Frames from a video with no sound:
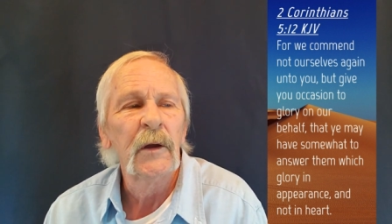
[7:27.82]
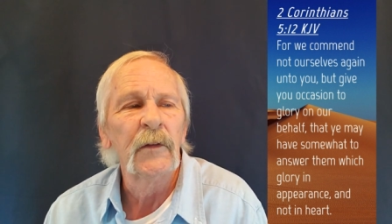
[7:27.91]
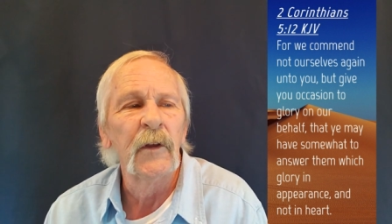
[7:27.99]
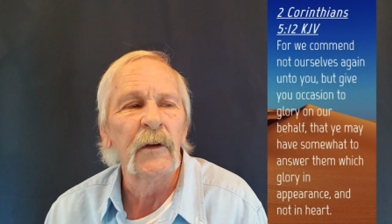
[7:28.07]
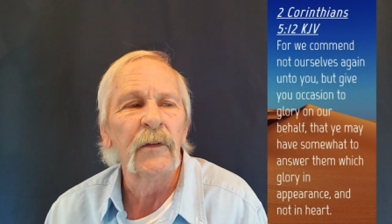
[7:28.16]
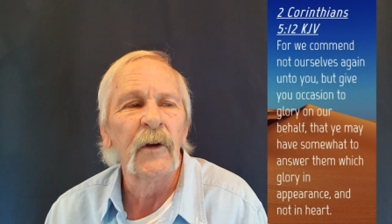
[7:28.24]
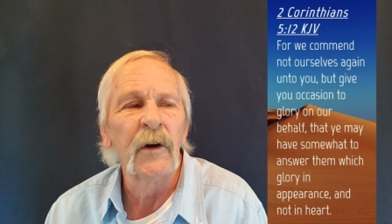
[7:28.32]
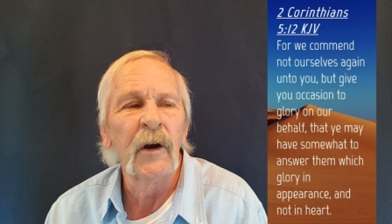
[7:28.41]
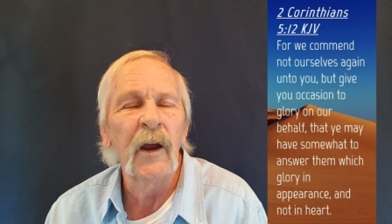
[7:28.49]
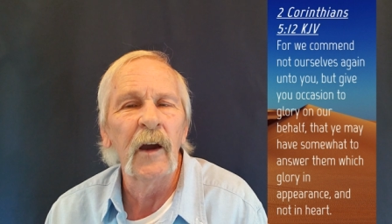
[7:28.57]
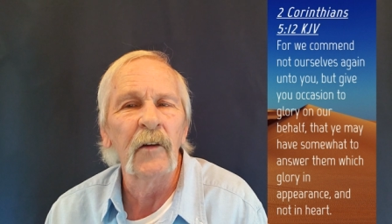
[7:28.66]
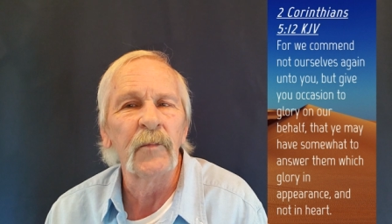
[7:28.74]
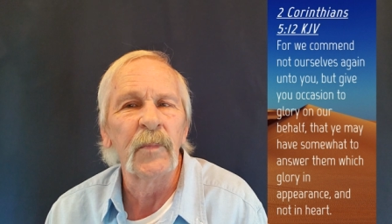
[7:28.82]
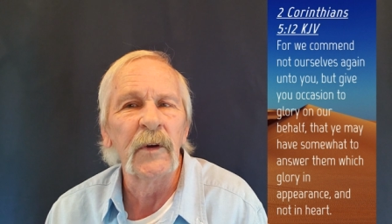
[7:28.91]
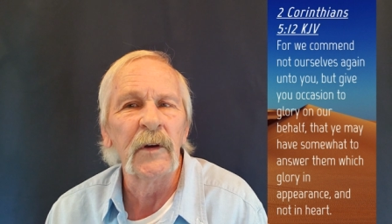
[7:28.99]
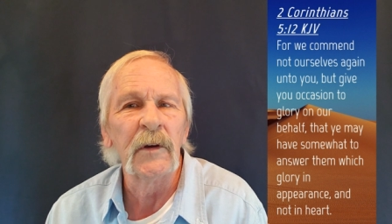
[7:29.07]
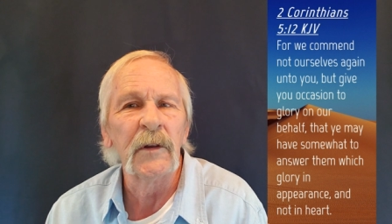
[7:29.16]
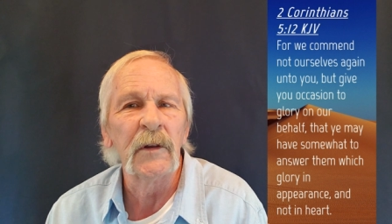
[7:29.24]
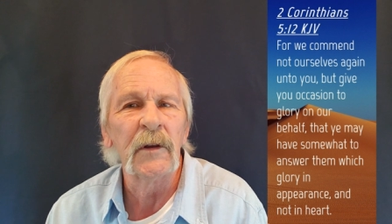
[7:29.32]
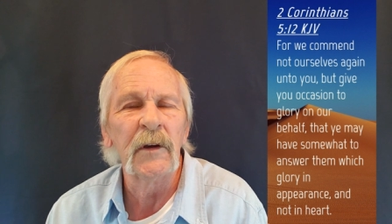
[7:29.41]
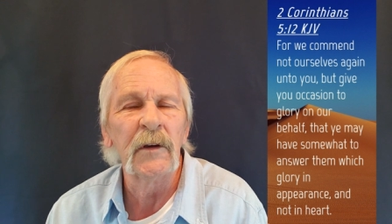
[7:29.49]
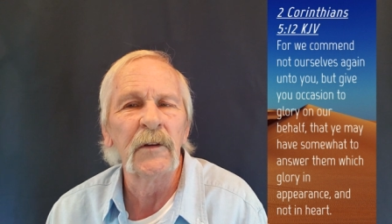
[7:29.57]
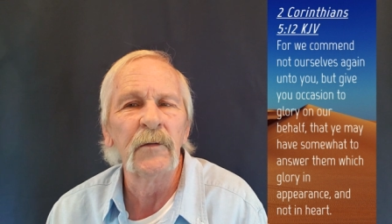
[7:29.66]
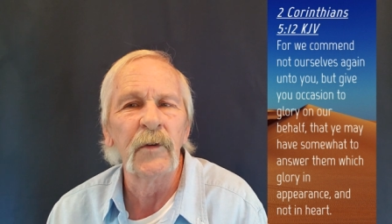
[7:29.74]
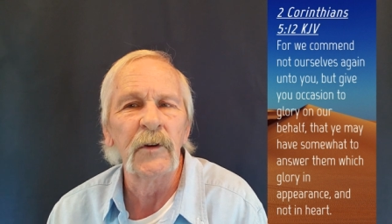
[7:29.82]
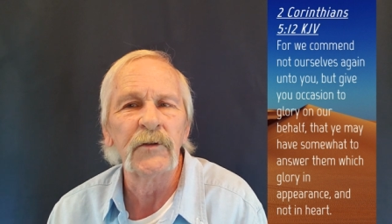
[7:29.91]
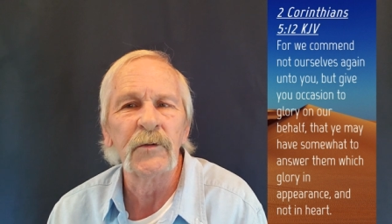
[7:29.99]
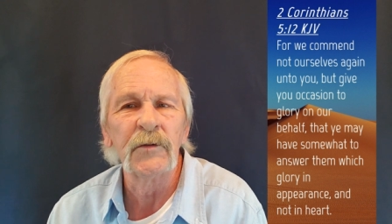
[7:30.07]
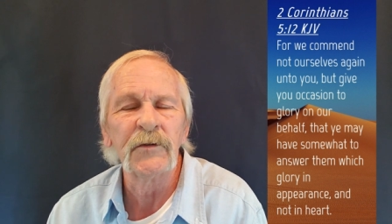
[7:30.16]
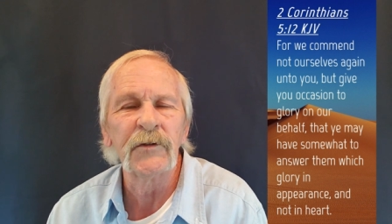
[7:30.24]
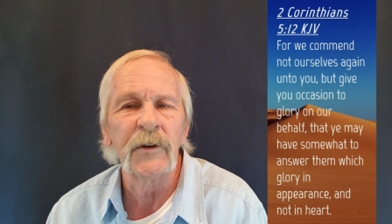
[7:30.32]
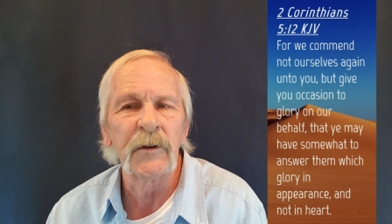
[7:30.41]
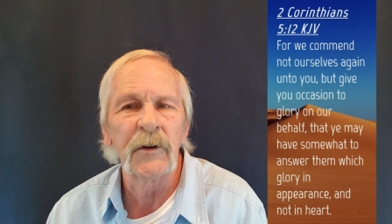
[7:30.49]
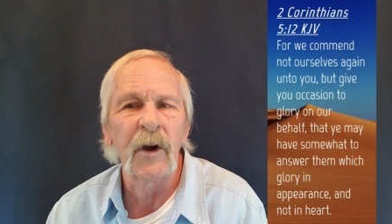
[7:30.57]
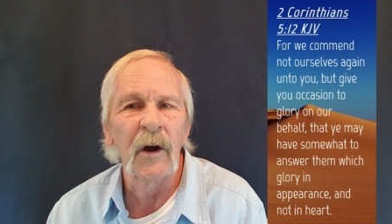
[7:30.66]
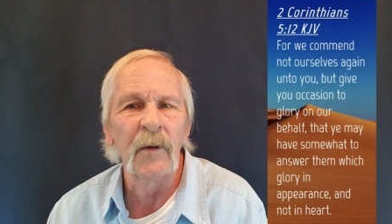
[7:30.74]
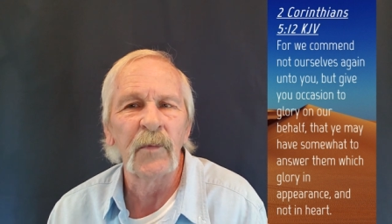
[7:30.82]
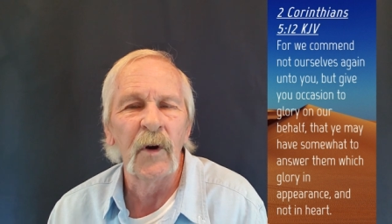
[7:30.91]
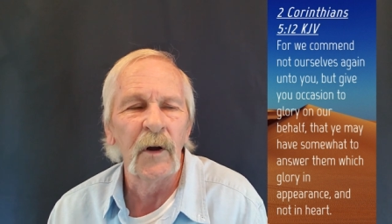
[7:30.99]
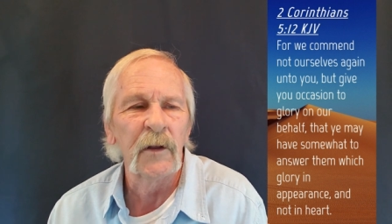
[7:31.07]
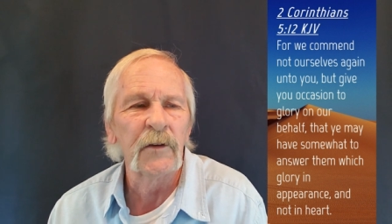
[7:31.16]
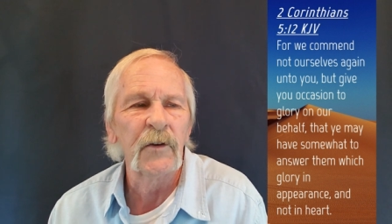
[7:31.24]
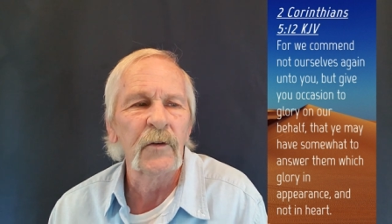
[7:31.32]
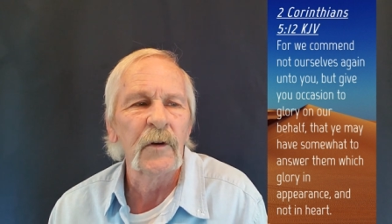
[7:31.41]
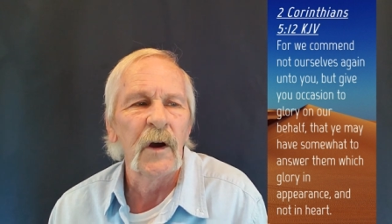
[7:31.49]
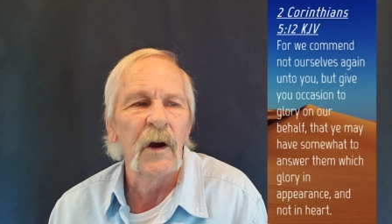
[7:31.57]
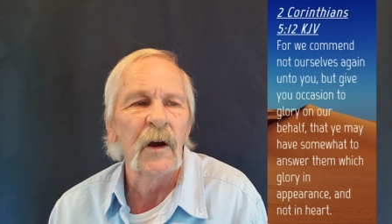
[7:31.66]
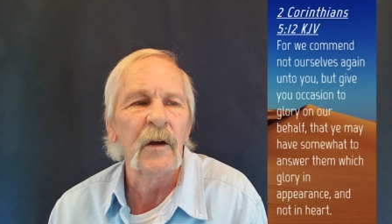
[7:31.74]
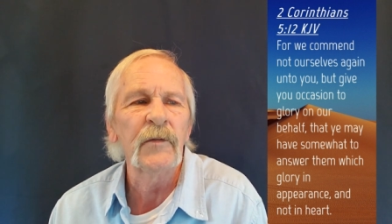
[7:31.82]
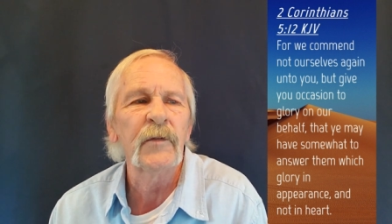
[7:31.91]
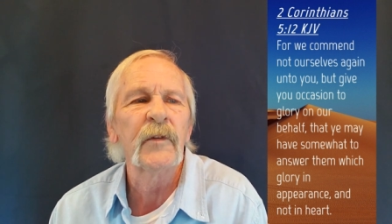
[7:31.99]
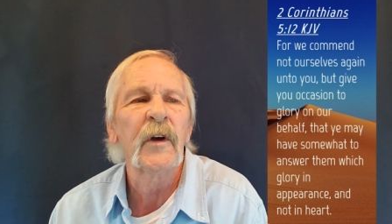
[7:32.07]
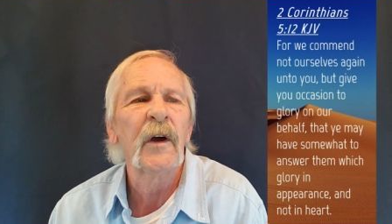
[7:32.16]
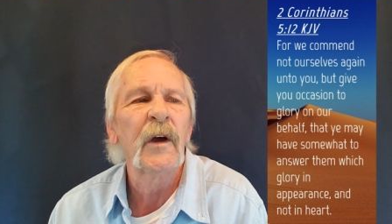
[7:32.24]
that there have been individuals that God brought into your life